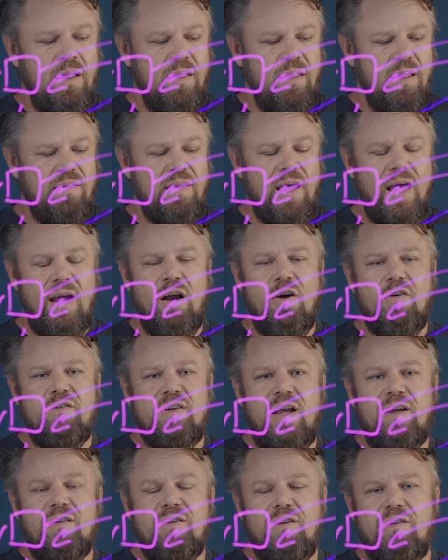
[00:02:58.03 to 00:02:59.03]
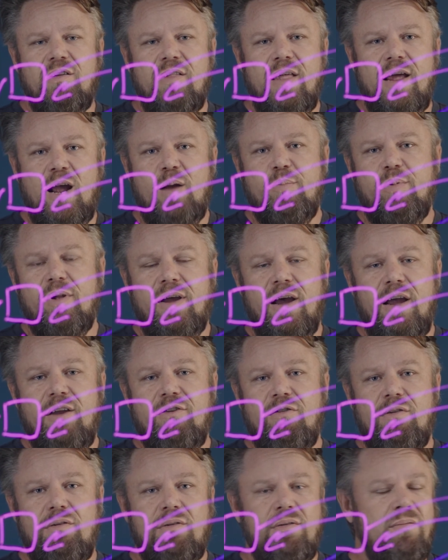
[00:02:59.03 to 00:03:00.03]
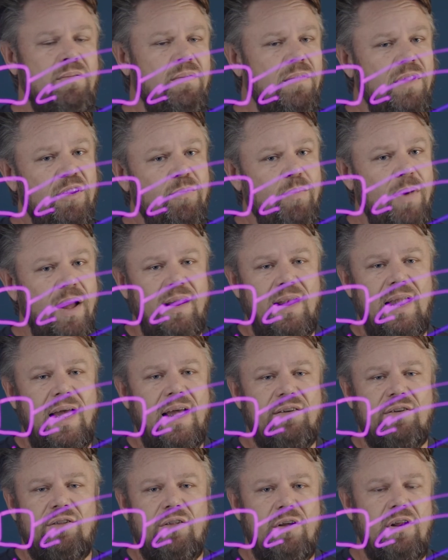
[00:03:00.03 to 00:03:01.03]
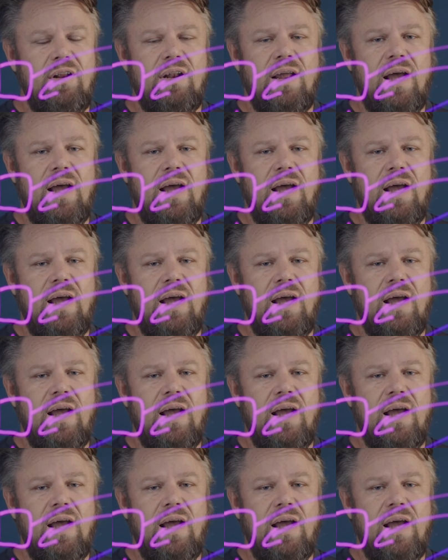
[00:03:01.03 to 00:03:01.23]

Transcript: the attacker has access to that application. This might last 30